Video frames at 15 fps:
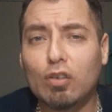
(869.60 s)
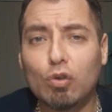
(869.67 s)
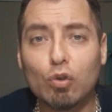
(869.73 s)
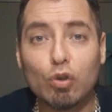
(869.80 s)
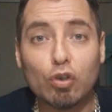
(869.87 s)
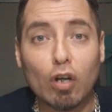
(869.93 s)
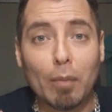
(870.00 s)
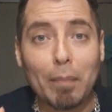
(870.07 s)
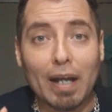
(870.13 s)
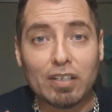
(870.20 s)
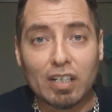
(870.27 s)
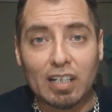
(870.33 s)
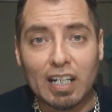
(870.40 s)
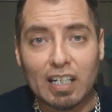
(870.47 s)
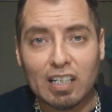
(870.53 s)
to use your
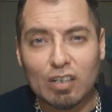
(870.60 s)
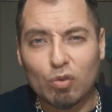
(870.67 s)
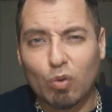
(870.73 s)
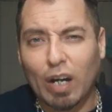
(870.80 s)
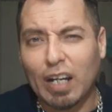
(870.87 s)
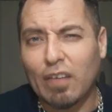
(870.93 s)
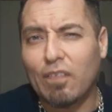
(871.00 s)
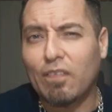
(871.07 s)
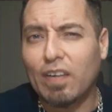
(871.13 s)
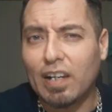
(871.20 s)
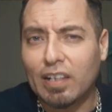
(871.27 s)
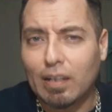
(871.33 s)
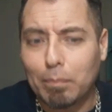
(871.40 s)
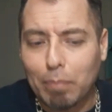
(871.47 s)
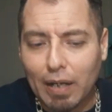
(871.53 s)
imagination to kind of fill
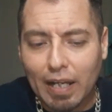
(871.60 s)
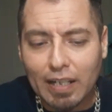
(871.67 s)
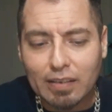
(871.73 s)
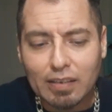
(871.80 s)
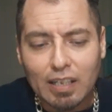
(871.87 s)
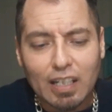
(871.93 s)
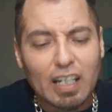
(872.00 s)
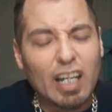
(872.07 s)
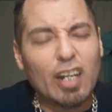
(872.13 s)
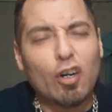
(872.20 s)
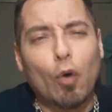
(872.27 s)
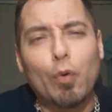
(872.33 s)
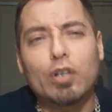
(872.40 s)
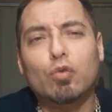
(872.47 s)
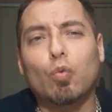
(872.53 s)
in the blanks. It
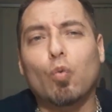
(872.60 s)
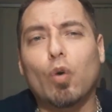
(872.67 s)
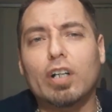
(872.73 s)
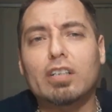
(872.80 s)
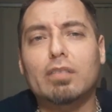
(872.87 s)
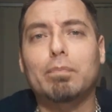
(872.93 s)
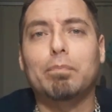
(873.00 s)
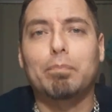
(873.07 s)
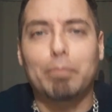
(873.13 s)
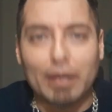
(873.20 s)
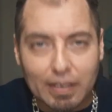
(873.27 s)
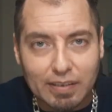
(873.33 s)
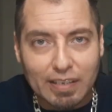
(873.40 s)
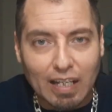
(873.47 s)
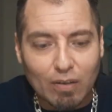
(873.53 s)
always works
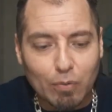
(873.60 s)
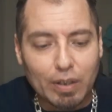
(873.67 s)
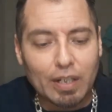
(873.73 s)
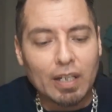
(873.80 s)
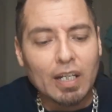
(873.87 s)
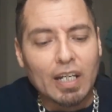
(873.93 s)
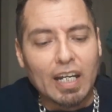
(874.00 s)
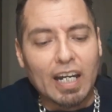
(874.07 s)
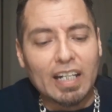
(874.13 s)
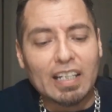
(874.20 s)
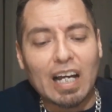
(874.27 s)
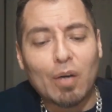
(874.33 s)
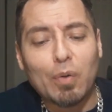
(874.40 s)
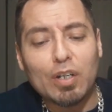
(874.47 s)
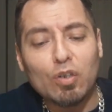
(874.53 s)
best that way. And
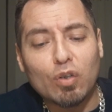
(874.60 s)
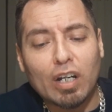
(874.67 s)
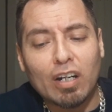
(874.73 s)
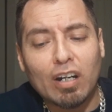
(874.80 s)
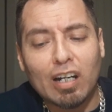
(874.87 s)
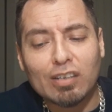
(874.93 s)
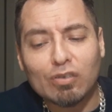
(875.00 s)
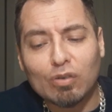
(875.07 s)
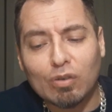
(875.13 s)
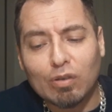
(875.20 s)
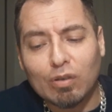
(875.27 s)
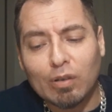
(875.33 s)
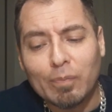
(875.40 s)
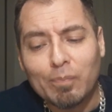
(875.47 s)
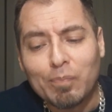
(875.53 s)
that way you can
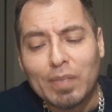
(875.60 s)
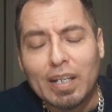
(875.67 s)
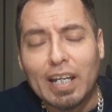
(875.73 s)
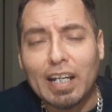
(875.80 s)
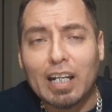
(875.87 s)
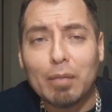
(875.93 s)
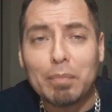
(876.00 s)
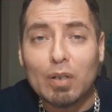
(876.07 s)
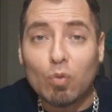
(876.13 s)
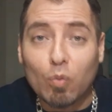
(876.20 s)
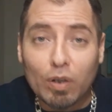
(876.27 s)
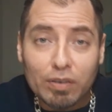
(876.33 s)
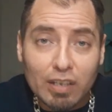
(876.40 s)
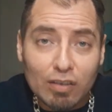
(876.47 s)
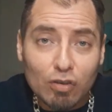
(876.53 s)
also, it can mean
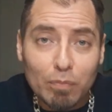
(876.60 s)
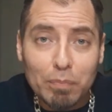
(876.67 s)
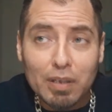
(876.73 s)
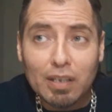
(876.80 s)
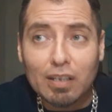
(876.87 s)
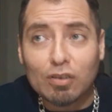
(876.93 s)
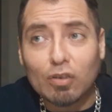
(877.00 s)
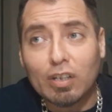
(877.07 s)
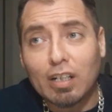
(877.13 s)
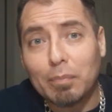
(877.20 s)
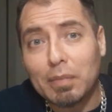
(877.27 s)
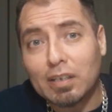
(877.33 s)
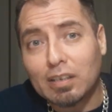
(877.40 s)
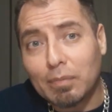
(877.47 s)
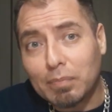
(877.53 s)
one thing to me, the story can
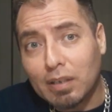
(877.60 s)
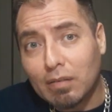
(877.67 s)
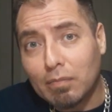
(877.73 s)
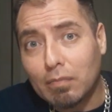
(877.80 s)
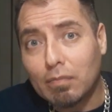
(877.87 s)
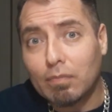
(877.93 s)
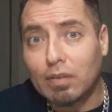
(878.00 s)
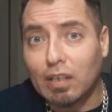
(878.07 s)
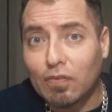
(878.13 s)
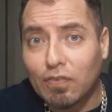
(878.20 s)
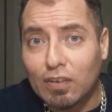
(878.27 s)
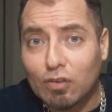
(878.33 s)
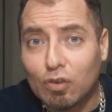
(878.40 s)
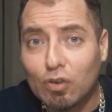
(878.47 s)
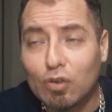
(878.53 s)
mean something
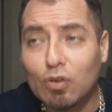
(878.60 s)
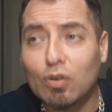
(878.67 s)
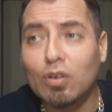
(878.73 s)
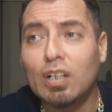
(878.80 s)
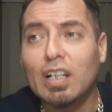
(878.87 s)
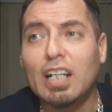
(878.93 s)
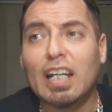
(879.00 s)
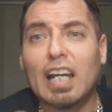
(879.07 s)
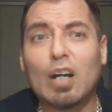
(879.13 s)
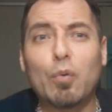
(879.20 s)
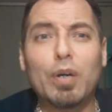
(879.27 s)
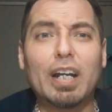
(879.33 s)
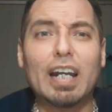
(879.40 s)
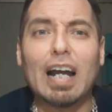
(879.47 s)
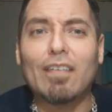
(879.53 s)
different to you, and
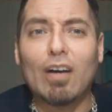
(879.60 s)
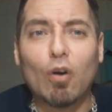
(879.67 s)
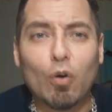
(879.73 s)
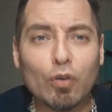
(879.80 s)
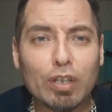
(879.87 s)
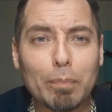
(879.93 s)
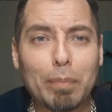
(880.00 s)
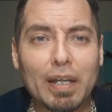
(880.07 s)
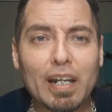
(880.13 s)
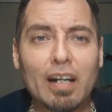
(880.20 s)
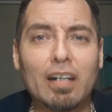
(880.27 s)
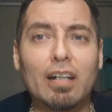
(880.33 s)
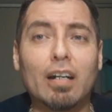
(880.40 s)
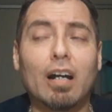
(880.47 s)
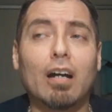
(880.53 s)
we can have a whole debate
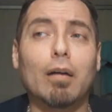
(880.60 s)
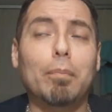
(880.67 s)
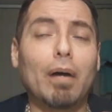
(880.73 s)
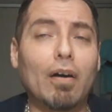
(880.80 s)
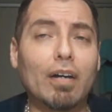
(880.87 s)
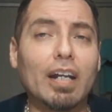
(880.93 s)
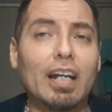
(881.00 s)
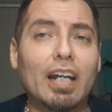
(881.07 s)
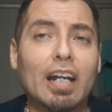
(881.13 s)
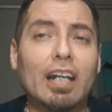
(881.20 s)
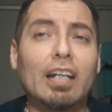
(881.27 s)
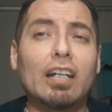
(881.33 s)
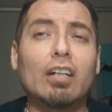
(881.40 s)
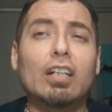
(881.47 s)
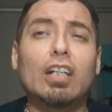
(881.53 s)
about it,
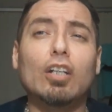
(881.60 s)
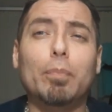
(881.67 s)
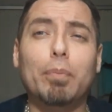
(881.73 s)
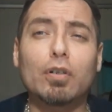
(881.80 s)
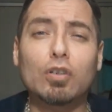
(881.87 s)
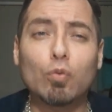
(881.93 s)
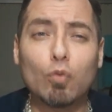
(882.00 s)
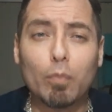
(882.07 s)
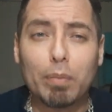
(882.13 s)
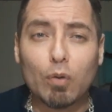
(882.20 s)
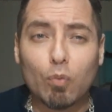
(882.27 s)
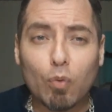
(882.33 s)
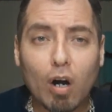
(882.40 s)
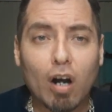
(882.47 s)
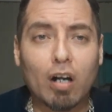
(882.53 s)
and neither person will be
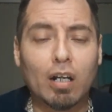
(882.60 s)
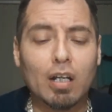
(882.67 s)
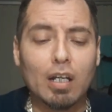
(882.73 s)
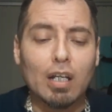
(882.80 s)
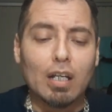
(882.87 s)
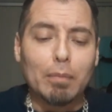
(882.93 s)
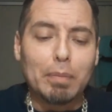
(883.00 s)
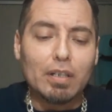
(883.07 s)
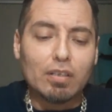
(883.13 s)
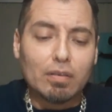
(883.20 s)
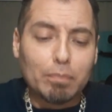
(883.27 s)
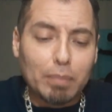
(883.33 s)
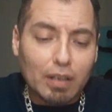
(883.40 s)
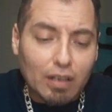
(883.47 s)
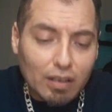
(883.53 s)
wrong.
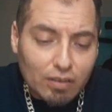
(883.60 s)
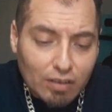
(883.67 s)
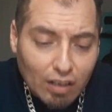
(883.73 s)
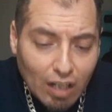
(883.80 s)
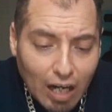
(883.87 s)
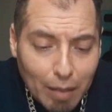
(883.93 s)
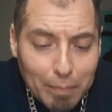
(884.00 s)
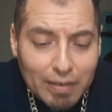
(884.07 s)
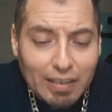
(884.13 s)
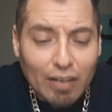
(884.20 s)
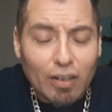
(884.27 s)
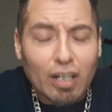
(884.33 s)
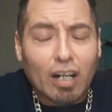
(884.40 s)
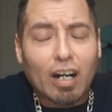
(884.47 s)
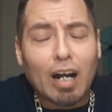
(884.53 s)
Because comics, I
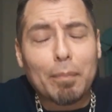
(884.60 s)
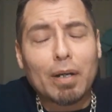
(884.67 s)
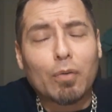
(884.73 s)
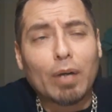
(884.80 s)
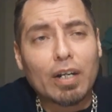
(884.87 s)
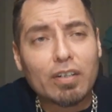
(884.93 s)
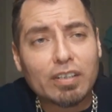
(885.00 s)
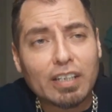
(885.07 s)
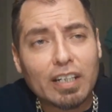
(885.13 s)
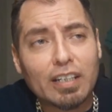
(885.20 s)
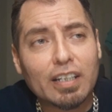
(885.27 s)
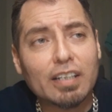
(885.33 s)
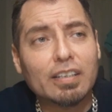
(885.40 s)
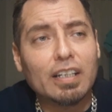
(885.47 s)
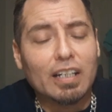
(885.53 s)
heard a comic writer say
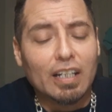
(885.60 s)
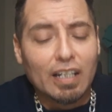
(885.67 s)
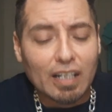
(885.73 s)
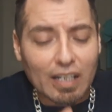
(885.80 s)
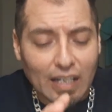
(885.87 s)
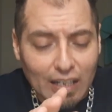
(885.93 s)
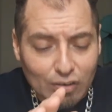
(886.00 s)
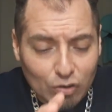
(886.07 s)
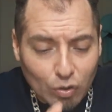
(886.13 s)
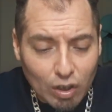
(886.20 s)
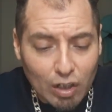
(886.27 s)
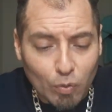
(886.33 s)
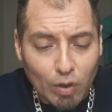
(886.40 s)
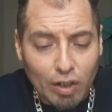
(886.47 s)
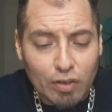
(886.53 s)
this, and I
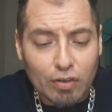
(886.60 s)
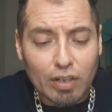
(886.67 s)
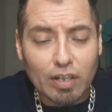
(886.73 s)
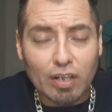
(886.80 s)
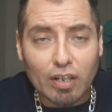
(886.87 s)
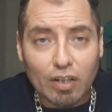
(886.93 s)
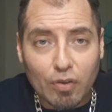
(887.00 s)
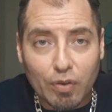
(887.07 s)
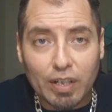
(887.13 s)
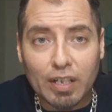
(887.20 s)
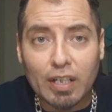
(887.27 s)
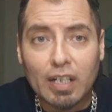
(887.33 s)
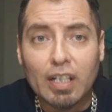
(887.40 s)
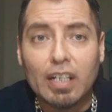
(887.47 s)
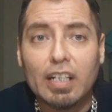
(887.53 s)
totally 100
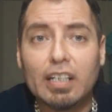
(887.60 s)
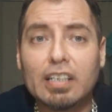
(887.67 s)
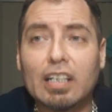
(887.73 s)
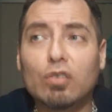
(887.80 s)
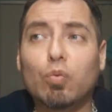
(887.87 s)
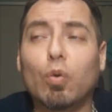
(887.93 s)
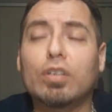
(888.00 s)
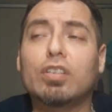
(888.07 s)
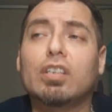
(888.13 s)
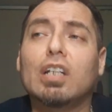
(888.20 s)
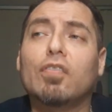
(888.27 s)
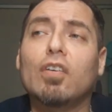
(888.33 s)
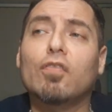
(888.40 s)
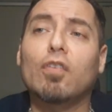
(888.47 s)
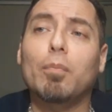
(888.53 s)
agree. He says, what's
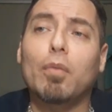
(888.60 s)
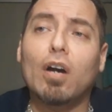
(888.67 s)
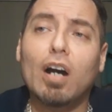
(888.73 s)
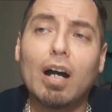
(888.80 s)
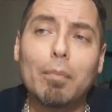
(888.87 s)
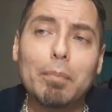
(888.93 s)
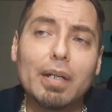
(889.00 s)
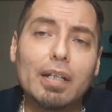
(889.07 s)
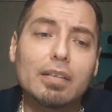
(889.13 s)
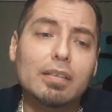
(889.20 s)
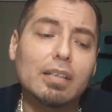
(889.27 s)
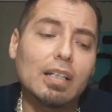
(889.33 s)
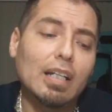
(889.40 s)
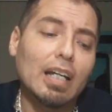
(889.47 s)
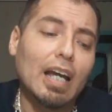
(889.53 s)
different from
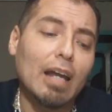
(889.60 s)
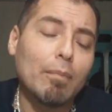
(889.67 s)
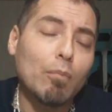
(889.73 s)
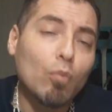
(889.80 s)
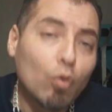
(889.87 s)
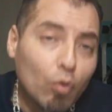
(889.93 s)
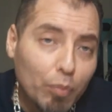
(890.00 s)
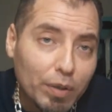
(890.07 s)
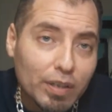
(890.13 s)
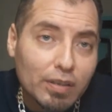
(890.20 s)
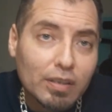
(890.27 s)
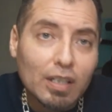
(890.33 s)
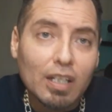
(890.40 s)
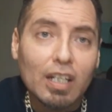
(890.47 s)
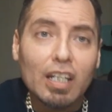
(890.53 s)
comics and
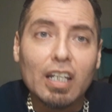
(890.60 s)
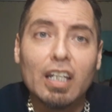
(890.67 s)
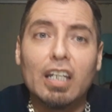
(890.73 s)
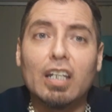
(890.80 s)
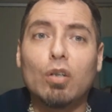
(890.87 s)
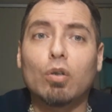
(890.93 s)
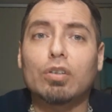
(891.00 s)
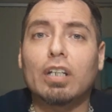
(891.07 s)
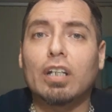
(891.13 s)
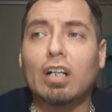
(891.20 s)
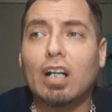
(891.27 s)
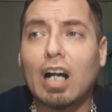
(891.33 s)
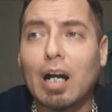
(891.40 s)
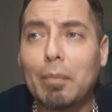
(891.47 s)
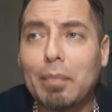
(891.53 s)
movies, he goes,
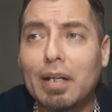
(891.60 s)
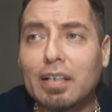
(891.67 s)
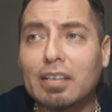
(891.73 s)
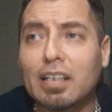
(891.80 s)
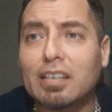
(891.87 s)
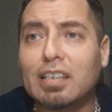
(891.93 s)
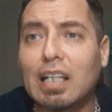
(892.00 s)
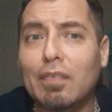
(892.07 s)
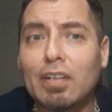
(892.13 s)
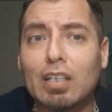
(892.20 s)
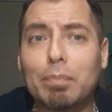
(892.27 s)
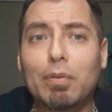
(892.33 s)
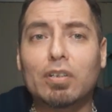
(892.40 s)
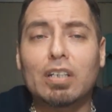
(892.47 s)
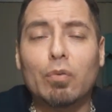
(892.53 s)
in comics, it's
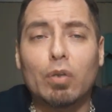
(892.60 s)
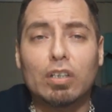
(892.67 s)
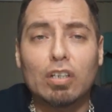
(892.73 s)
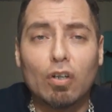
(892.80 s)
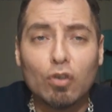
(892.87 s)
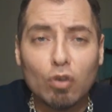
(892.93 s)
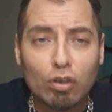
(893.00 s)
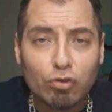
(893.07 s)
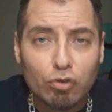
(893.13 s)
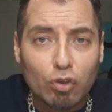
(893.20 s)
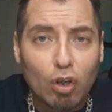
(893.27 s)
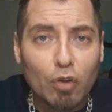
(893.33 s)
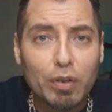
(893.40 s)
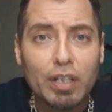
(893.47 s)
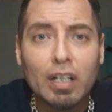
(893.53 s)
70% we tell you a
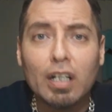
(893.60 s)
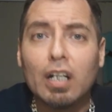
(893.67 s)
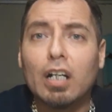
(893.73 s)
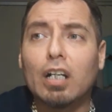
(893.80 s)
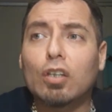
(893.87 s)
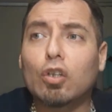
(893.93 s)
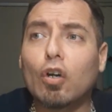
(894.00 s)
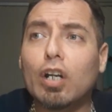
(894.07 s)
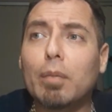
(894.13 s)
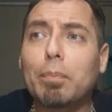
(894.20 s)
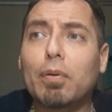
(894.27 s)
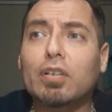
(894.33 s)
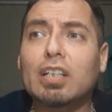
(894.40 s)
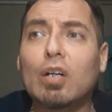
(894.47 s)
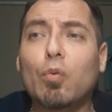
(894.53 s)
story,
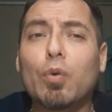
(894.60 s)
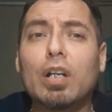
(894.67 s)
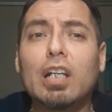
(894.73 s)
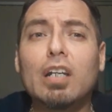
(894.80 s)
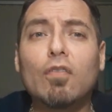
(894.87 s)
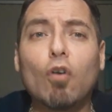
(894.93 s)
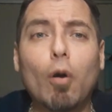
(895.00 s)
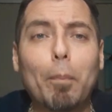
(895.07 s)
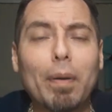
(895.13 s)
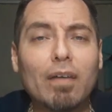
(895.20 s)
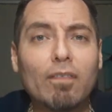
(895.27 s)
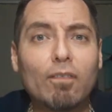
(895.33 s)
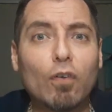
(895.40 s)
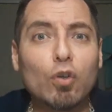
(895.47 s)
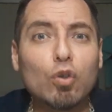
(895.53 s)
30% we leave
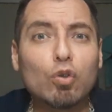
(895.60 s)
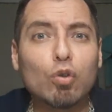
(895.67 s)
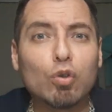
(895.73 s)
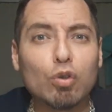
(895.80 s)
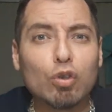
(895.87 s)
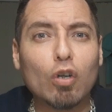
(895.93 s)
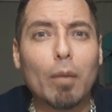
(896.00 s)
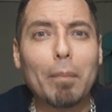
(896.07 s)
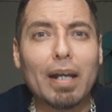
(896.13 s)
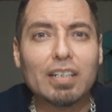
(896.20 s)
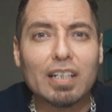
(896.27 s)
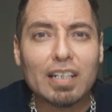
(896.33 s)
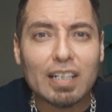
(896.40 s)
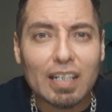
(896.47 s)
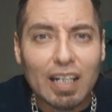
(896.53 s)
open for you to use your
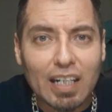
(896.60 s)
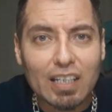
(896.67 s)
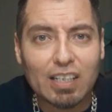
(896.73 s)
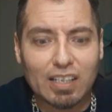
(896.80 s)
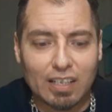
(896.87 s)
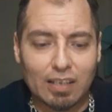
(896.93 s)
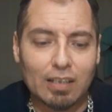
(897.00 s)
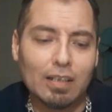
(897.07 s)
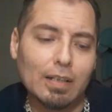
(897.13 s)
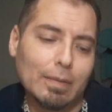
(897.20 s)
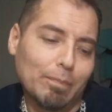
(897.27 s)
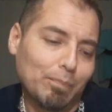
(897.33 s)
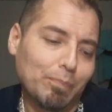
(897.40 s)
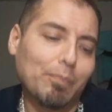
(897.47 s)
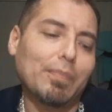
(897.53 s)
imagination.
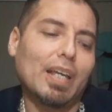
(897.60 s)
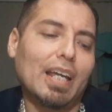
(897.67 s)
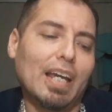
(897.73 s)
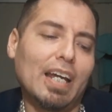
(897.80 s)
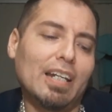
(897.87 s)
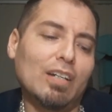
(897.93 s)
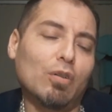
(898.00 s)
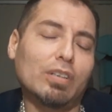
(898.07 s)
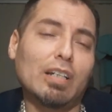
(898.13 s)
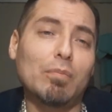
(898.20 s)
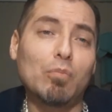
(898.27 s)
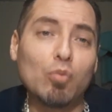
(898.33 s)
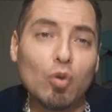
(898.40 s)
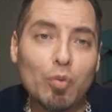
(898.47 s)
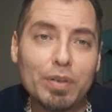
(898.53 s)
And he goes, in
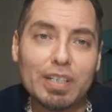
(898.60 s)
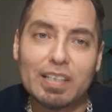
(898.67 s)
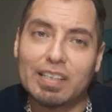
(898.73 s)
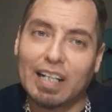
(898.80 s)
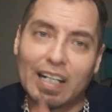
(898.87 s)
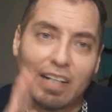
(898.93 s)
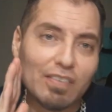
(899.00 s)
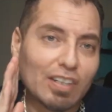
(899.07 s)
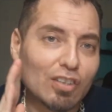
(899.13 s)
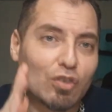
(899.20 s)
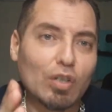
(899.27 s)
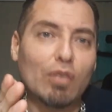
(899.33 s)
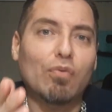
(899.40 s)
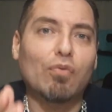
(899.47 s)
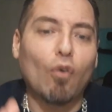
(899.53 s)
movies, it's kind of just
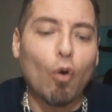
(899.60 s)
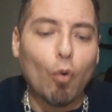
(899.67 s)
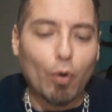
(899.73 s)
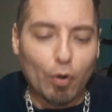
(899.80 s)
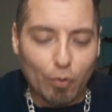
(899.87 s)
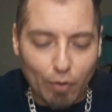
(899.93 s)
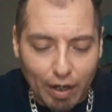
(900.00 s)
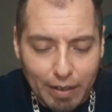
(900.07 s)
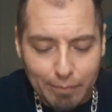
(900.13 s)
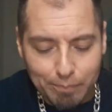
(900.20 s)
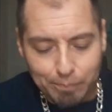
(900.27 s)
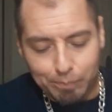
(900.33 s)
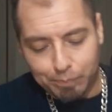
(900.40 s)
straightforward, right?